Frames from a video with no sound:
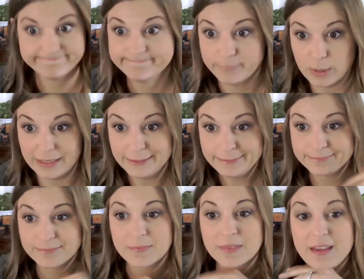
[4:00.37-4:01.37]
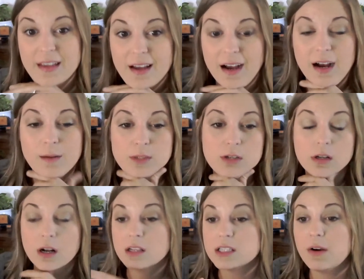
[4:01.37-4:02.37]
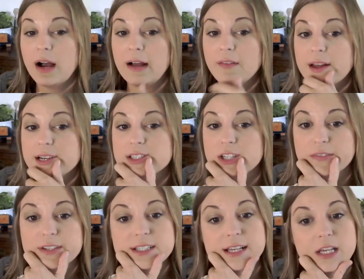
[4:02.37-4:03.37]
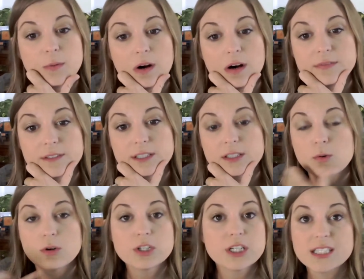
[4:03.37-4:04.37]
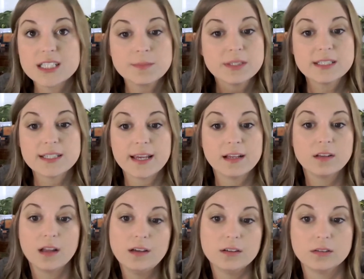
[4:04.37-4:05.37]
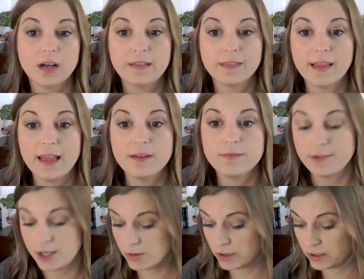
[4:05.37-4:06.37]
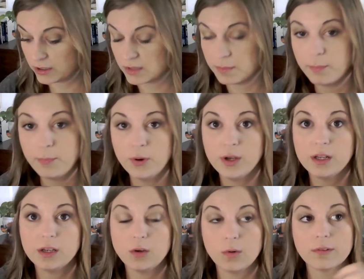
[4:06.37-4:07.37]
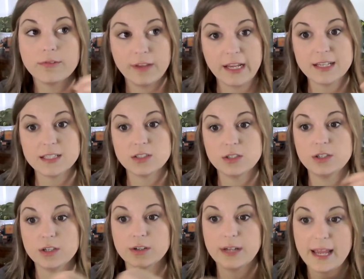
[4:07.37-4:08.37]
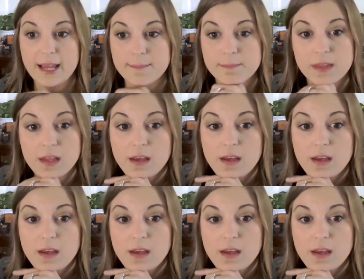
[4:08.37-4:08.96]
well, you could also highlight a service that you offer or just simply say hello and let viewers put your face to your name.